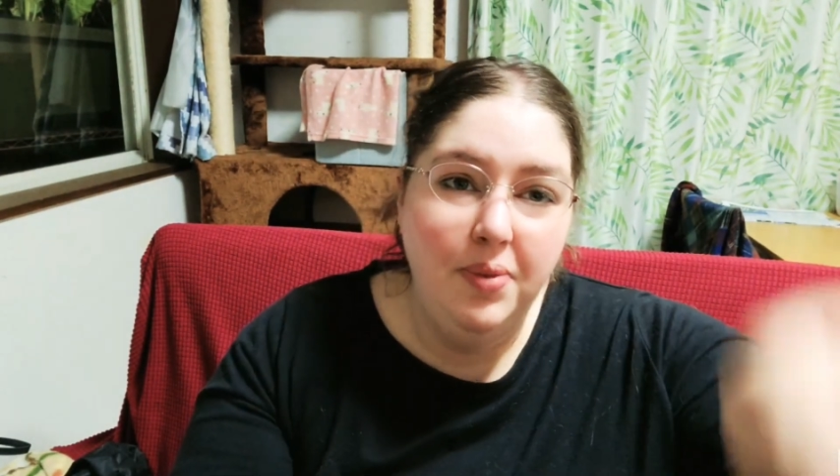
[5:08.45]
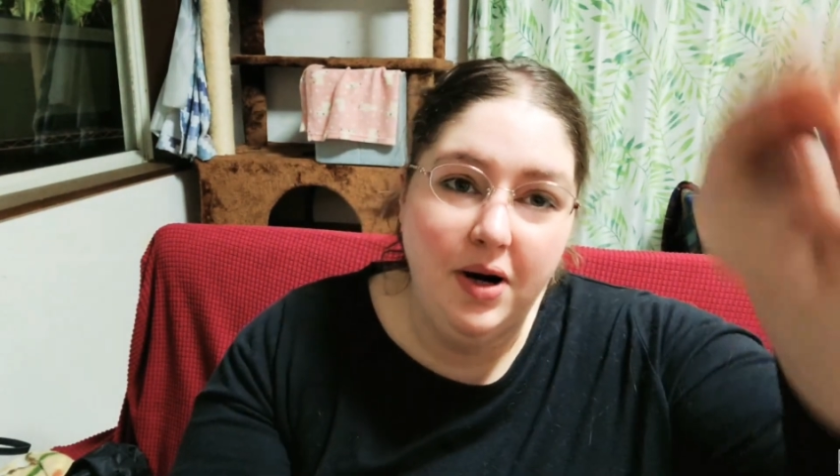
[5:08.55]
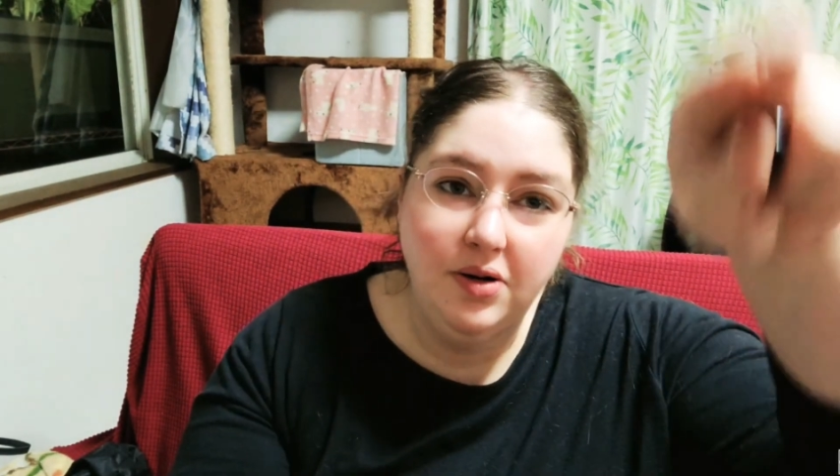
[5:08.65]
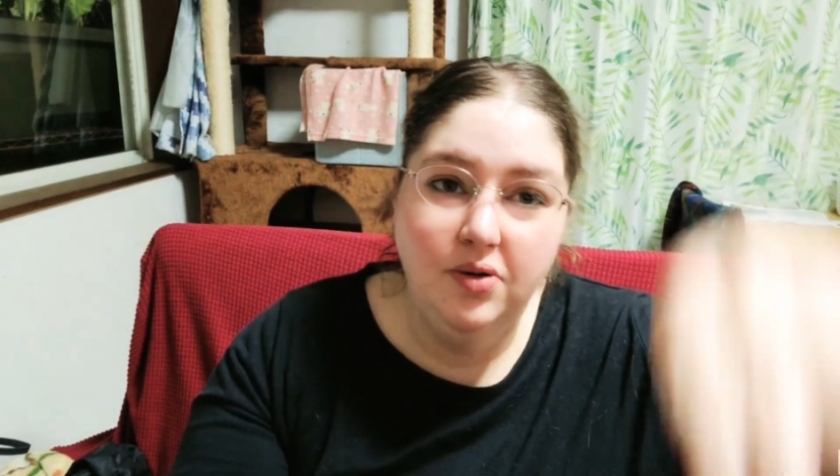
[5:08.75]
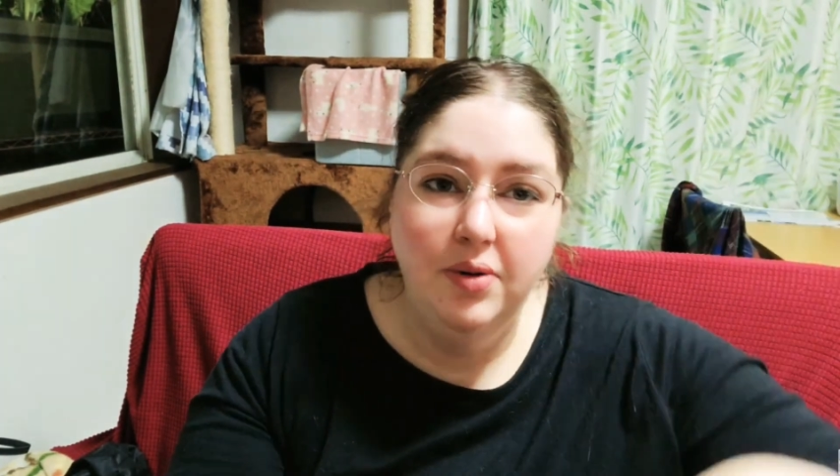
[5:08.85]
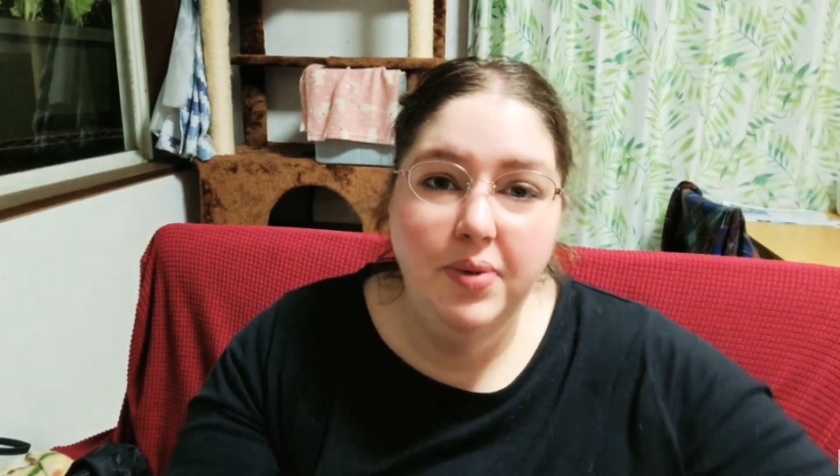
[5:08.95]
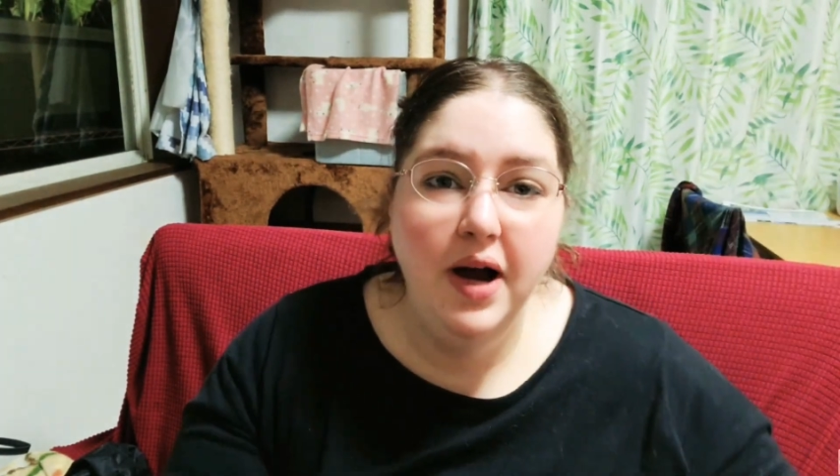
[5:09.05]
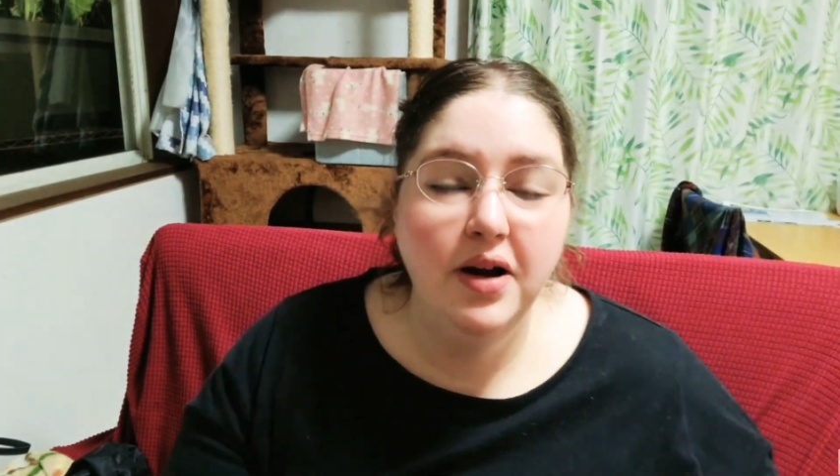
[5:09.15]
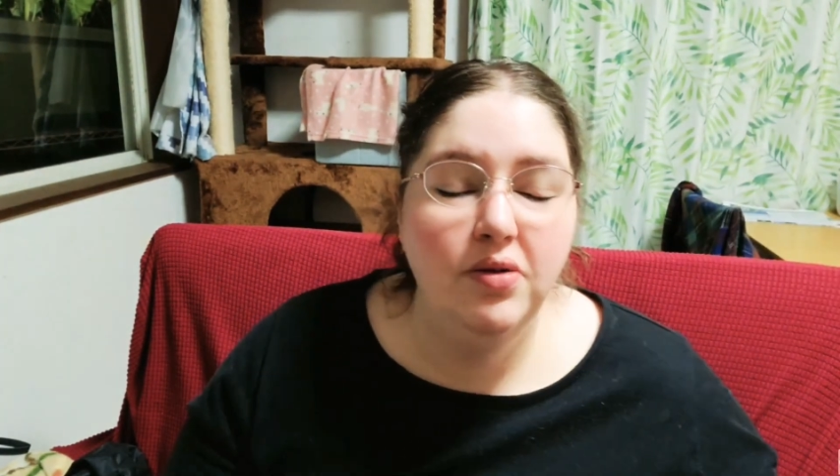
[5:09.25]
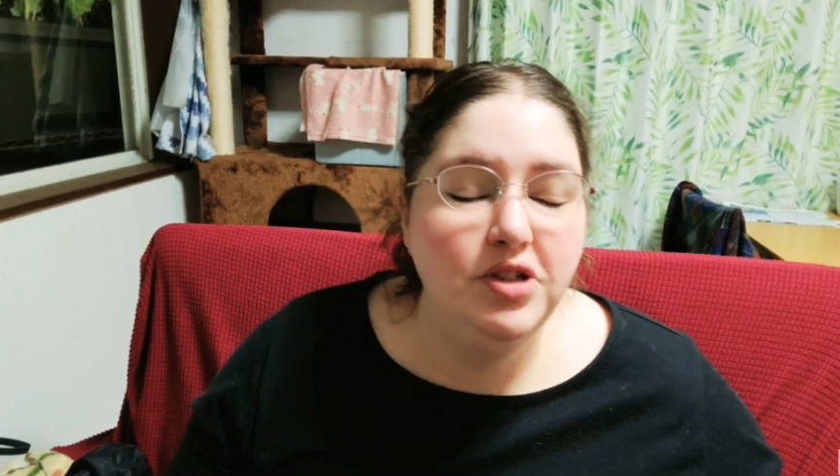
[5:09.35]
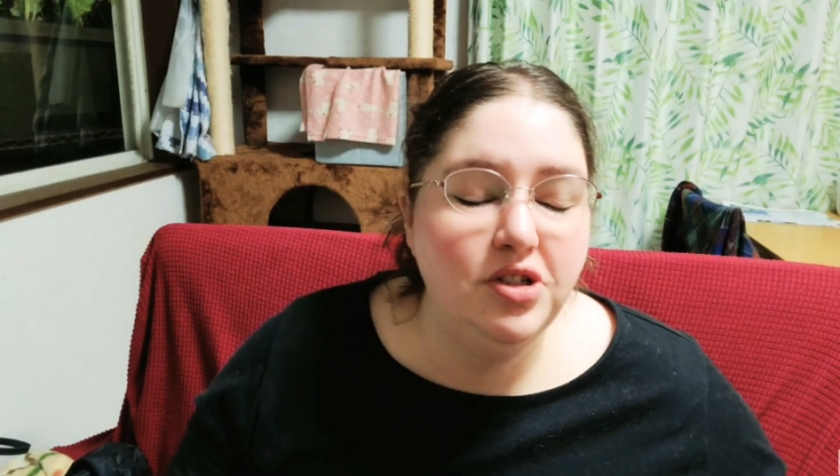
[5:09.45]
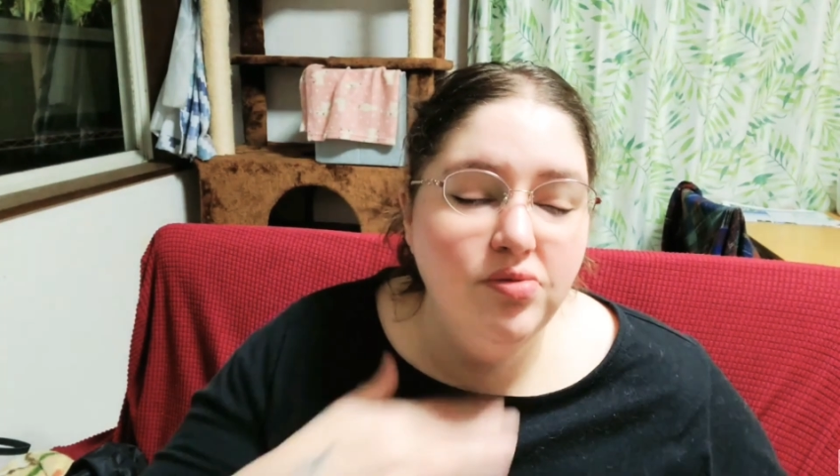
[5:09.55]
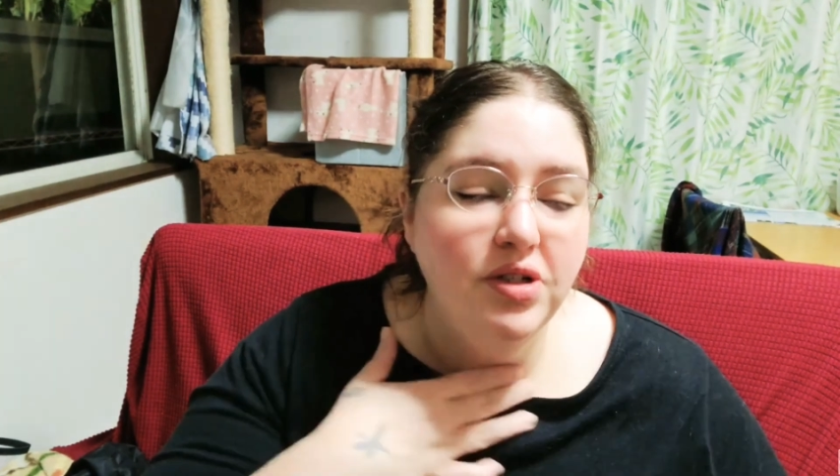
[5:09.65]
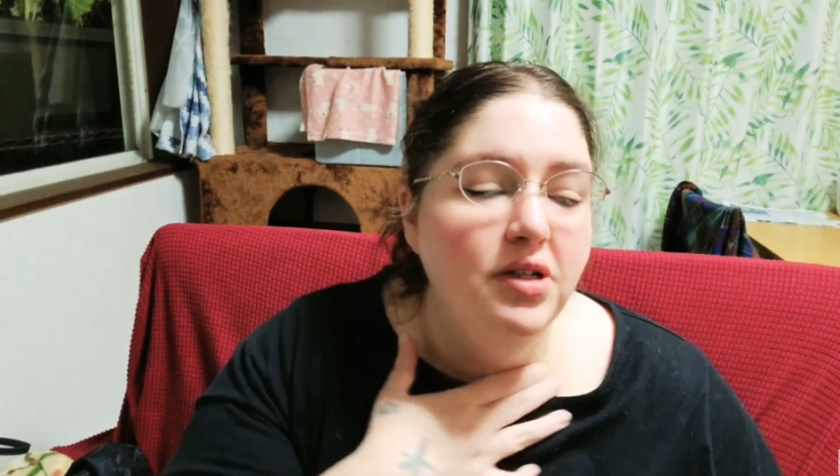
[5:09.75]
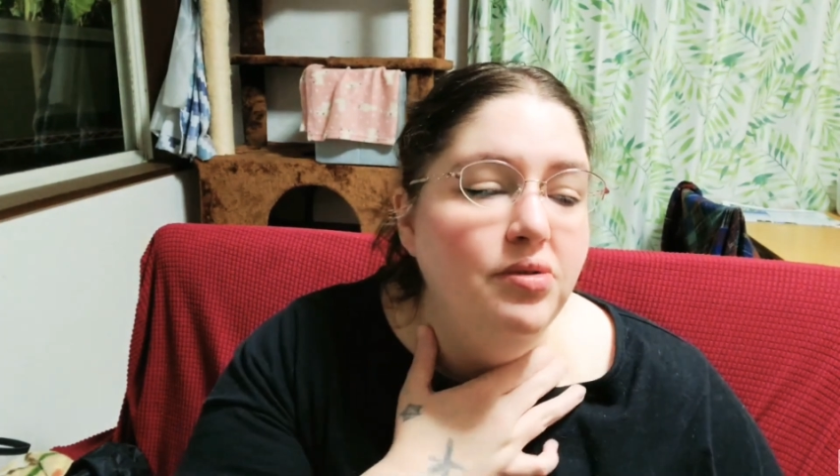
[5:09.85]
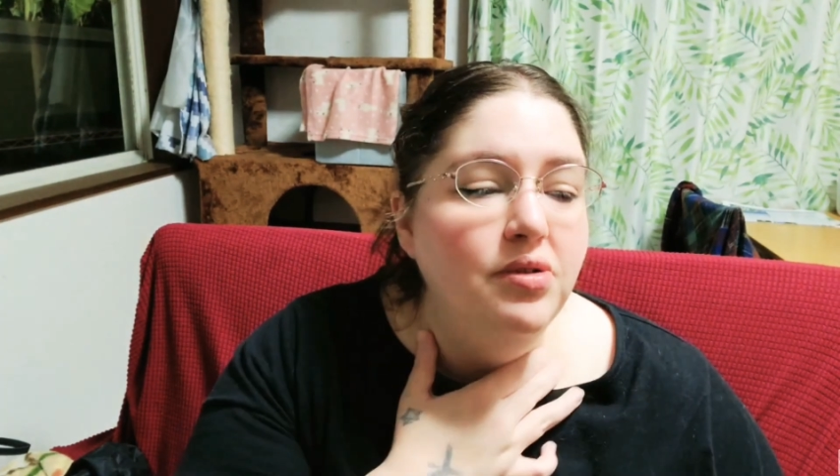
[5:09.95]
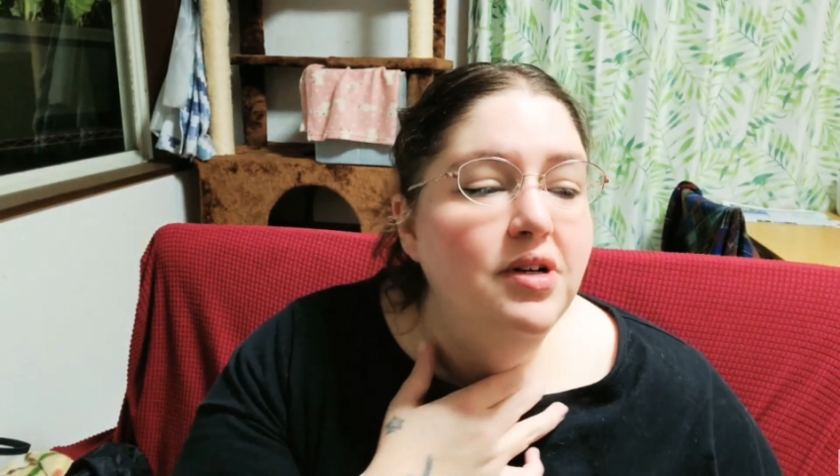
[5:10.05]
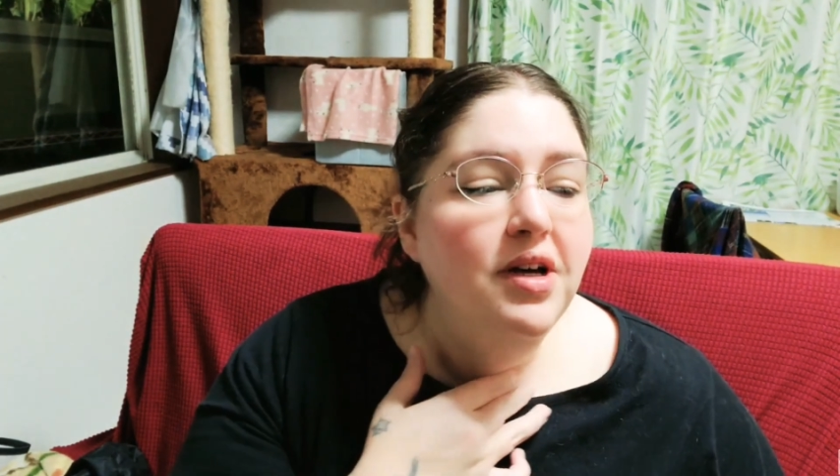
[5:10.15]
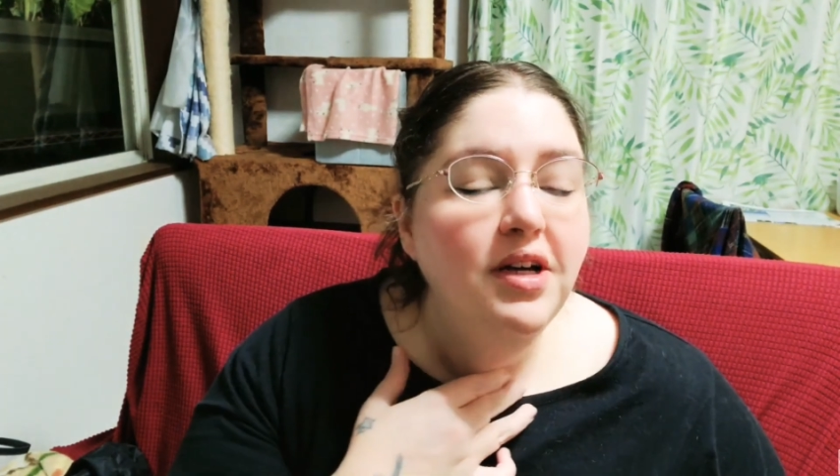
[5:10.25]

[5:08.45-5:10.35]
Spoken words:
part go up higher, which is really cool.